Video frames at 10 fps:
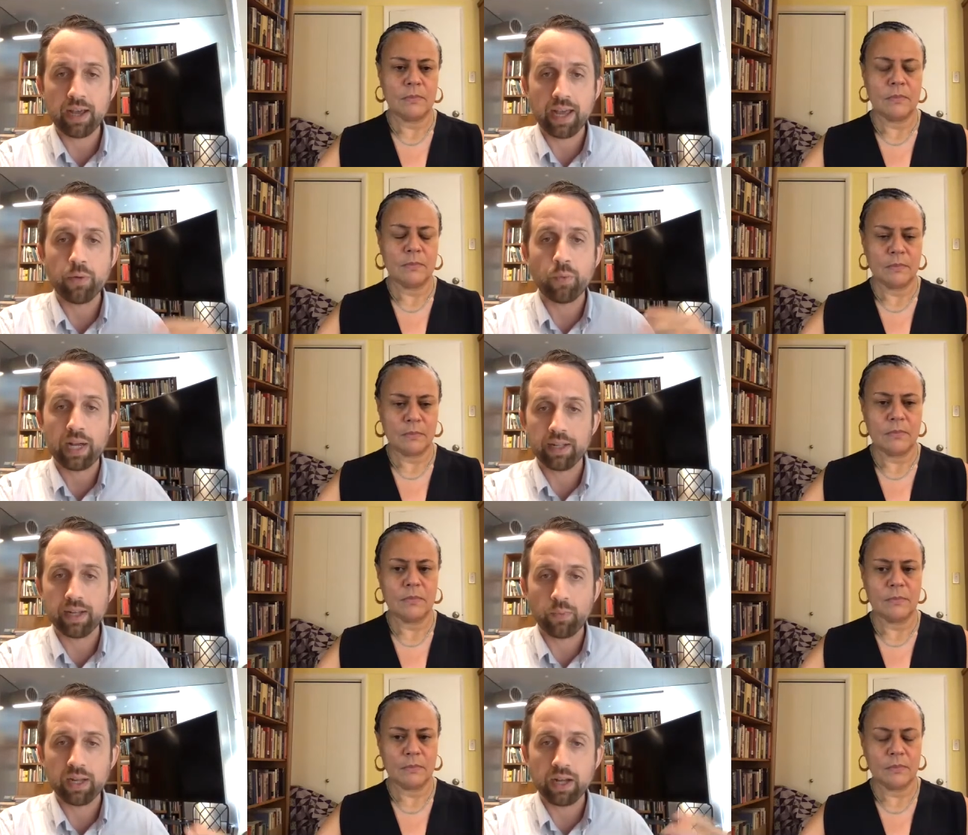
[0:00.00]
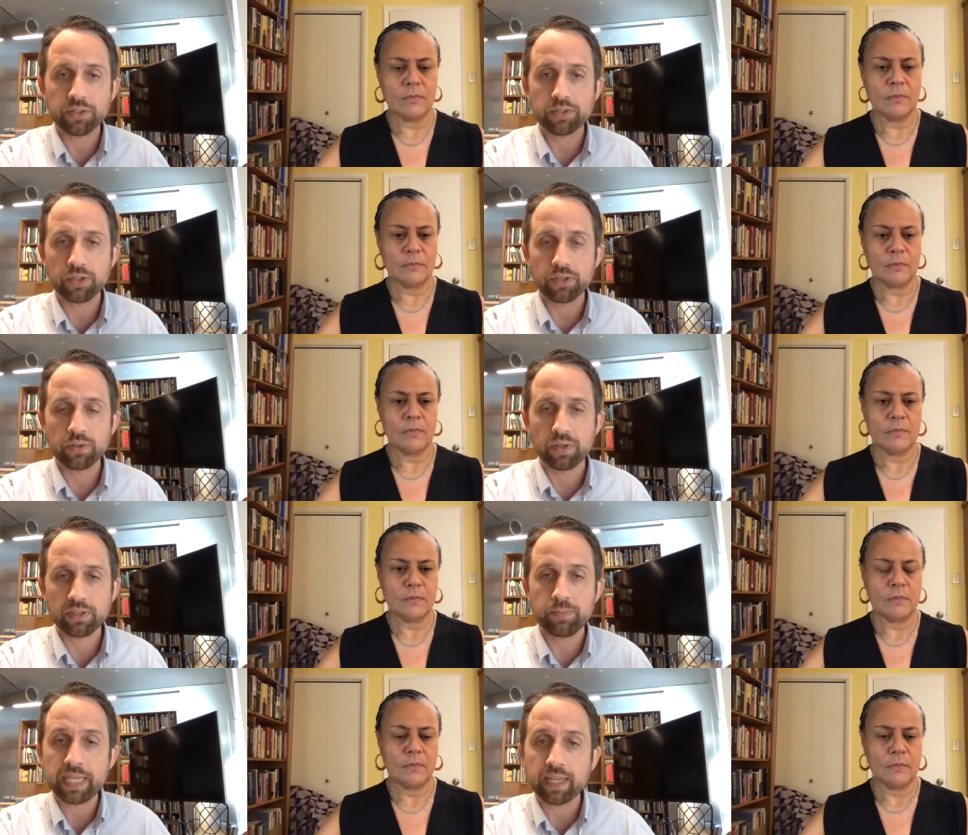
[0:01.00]
Speaker 1: while while also
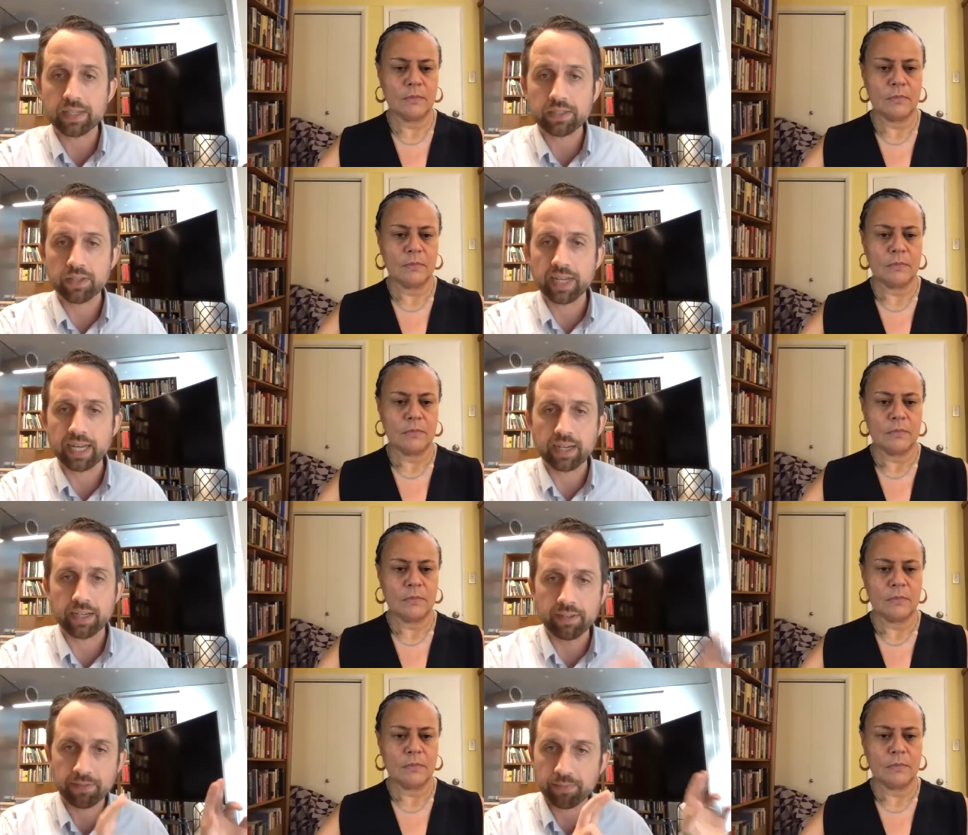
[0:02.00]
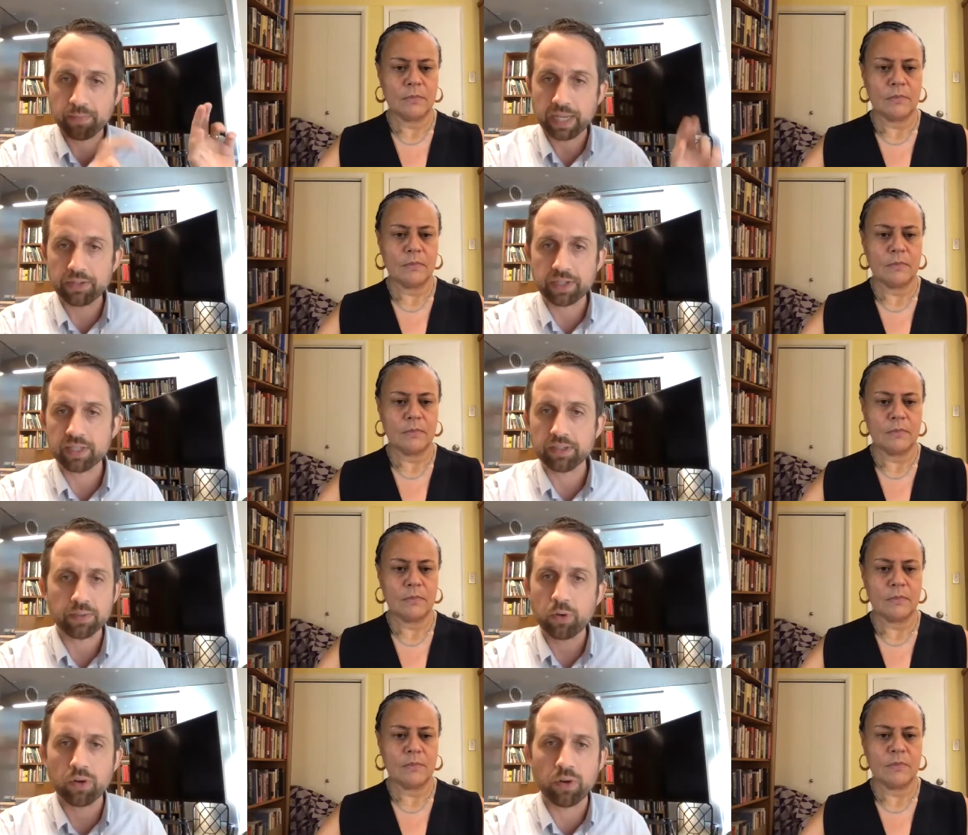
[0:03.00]
speaking to that kind of
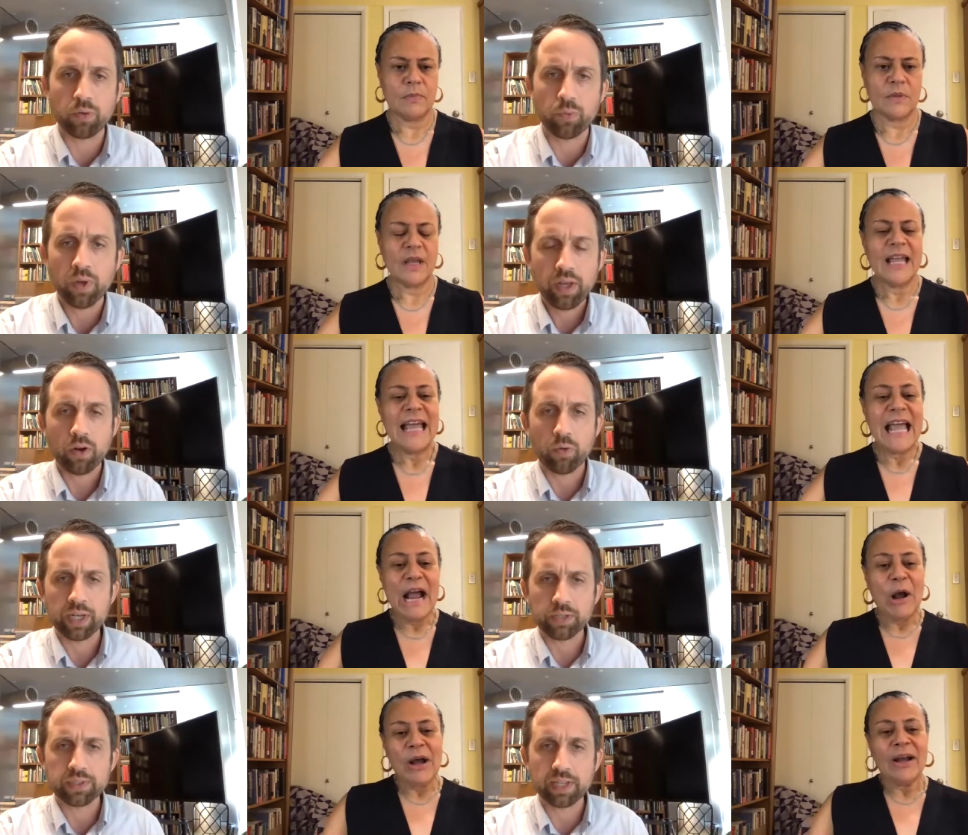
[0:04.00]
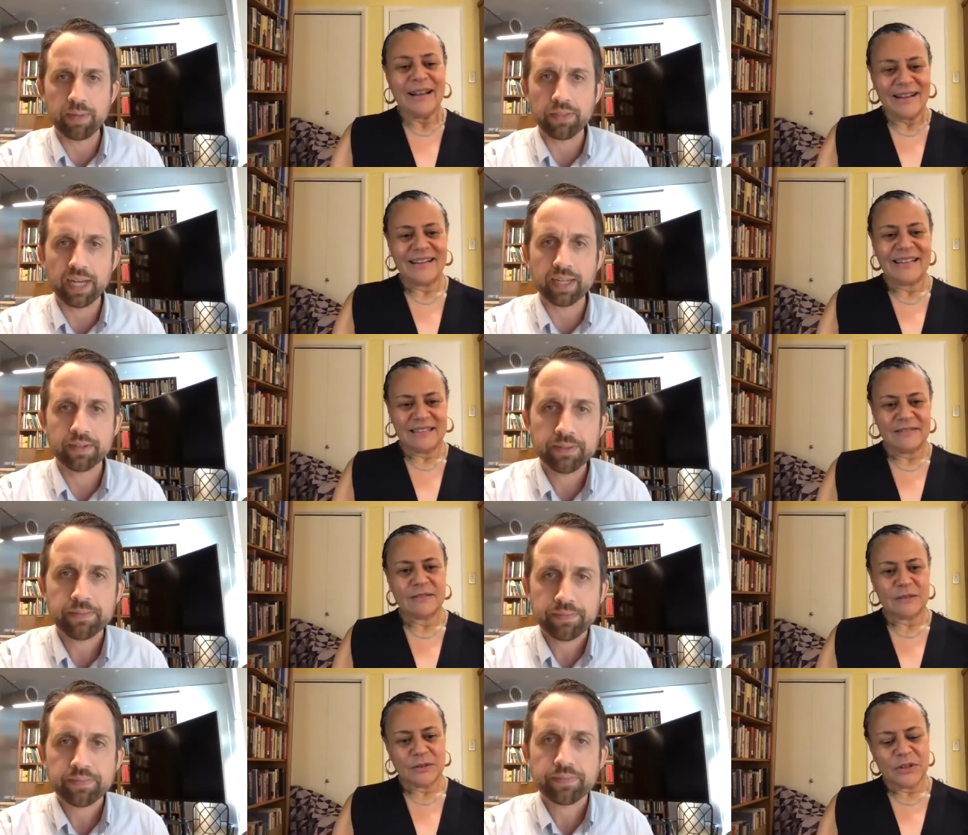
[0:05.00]
patriotism or or or what you would say about that.
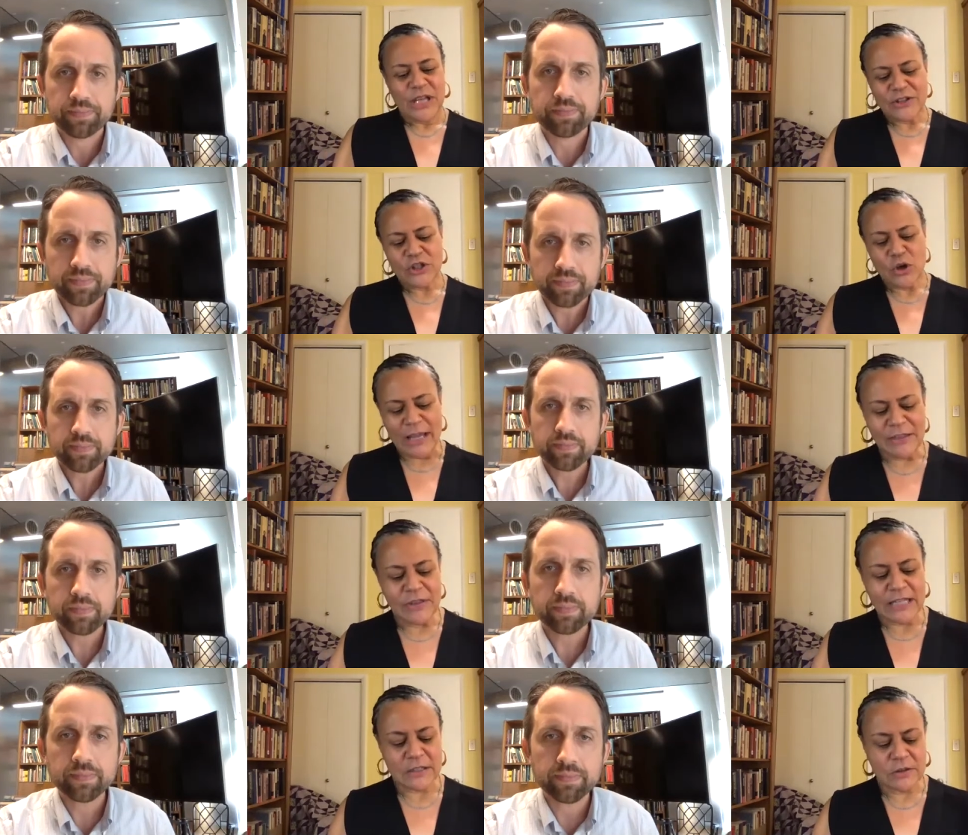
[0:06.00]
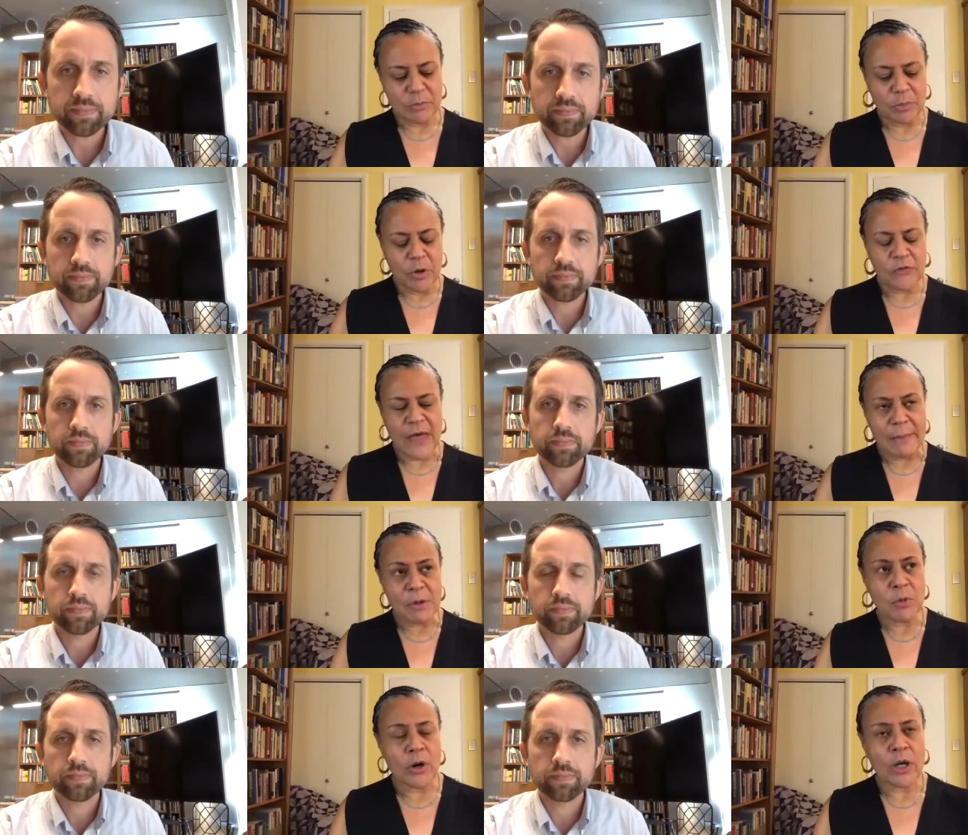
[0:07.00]
Speaker 2: Yeah, so I think that's both that
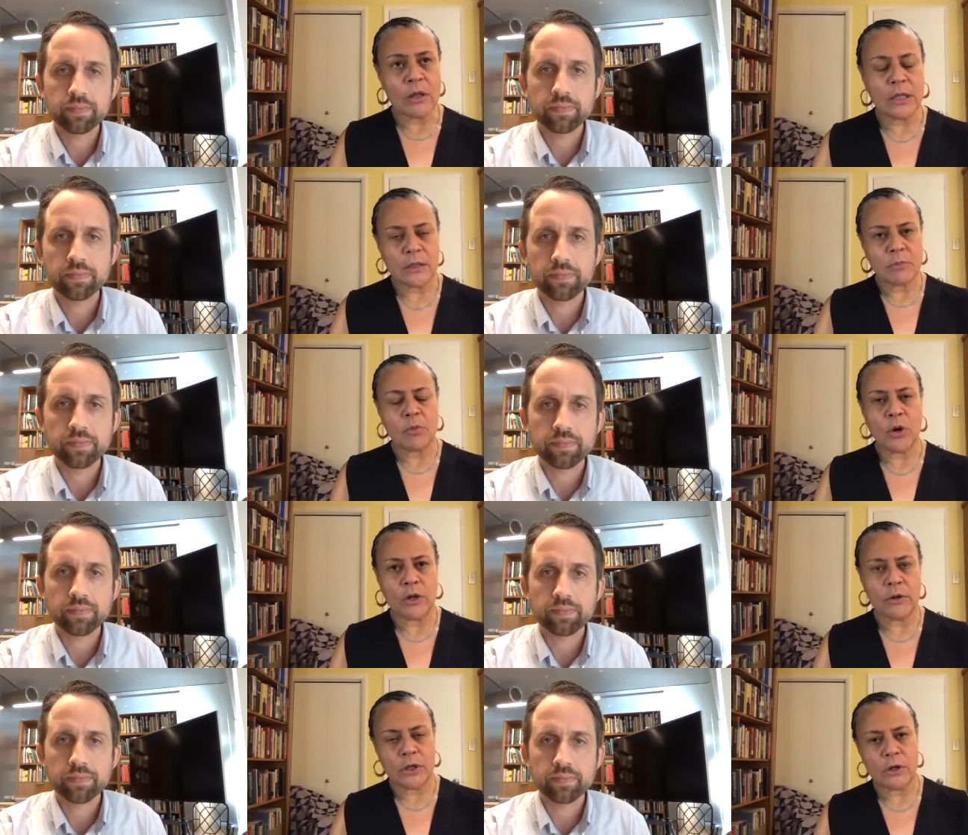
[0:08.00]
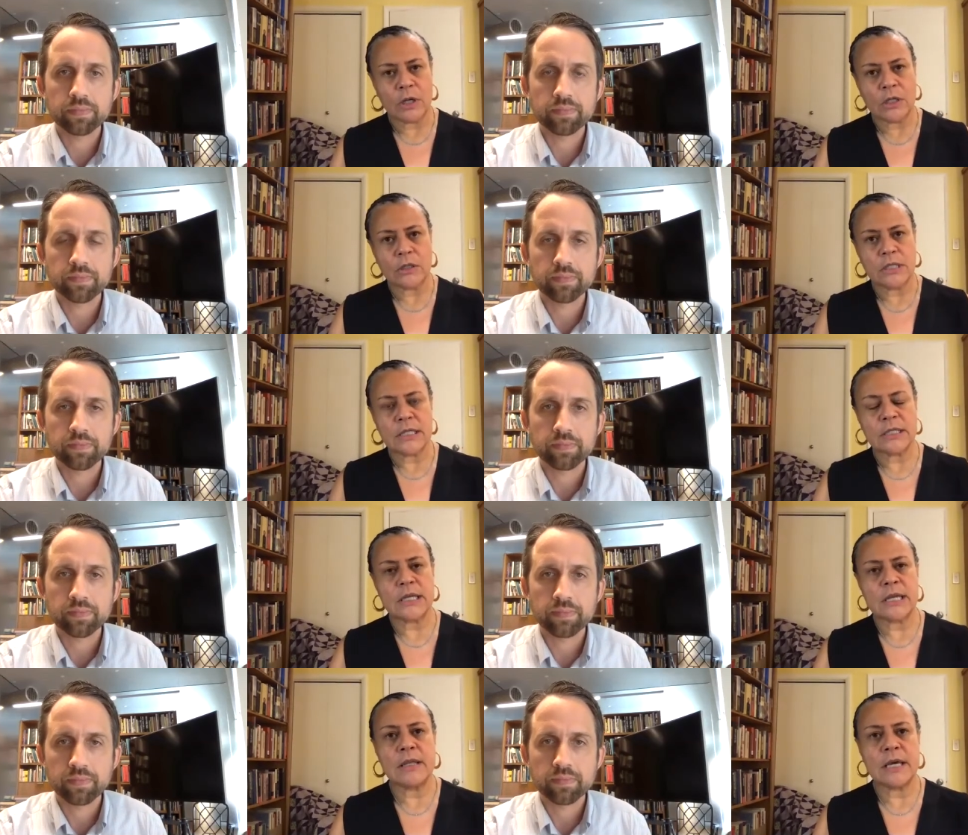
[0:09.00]
memorial and a memorial here in
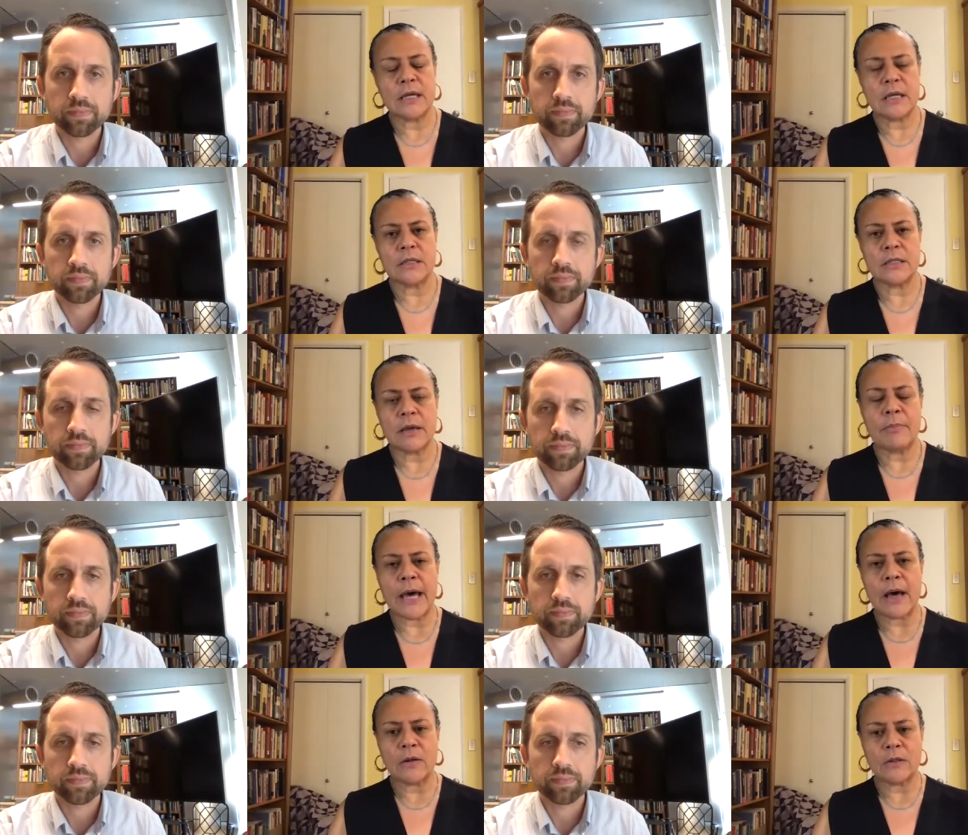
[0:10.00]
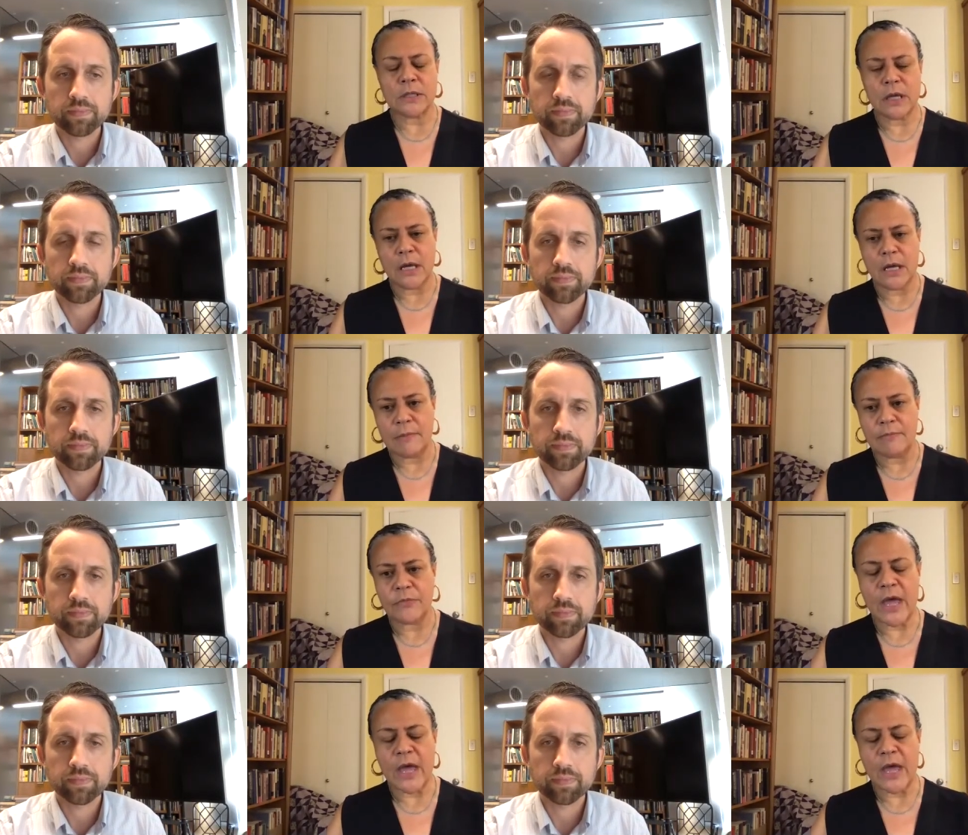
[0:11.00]
DC that is about um, the